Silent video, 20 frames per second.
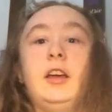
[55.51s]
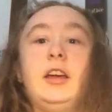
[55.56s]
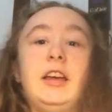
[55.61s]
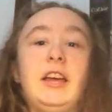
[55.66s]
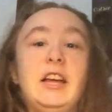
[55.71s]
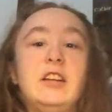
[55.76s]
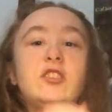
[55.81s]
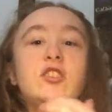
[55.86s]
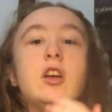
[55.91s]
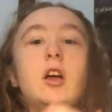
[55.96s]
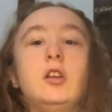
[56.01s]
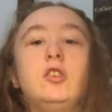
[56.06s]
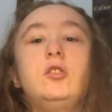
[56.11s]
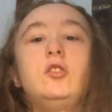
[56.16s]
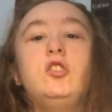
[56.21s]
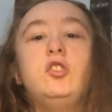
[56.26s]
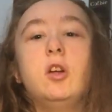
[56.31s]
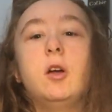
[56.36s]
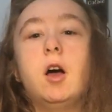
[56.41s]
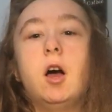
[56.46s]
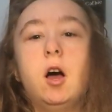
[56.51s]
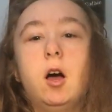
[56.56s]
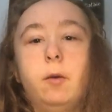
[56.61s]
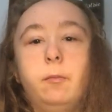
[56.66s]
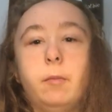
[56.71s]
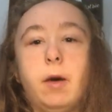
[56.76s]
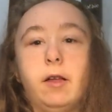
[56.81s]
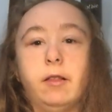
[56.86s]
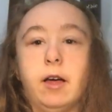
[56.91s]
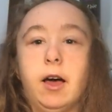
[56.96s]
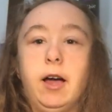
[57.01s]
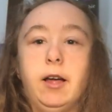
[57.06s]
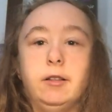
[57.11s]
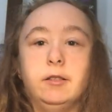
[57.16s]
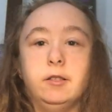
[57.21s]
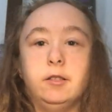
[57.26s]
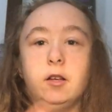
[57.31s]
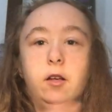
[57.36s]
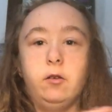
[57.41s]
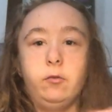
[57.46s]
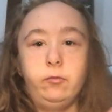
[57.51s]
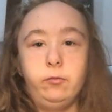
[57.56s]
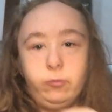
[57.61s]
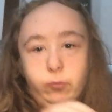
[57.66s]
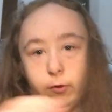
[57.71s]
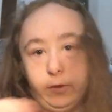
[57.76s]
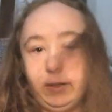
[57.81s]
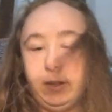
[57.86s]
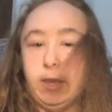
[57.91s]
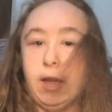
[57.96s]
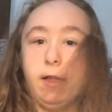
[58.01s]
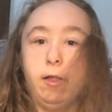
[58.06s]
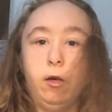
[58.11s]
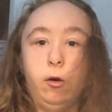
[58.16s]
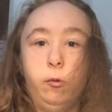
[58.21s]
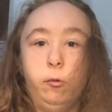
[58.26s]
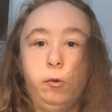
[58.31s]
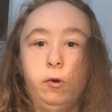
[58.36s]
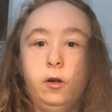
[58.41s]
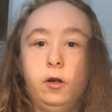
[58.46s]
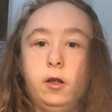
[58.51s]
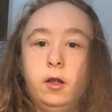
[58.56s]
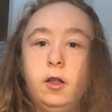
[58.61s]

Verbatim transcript: Each uh, of my lines of, with the yellow,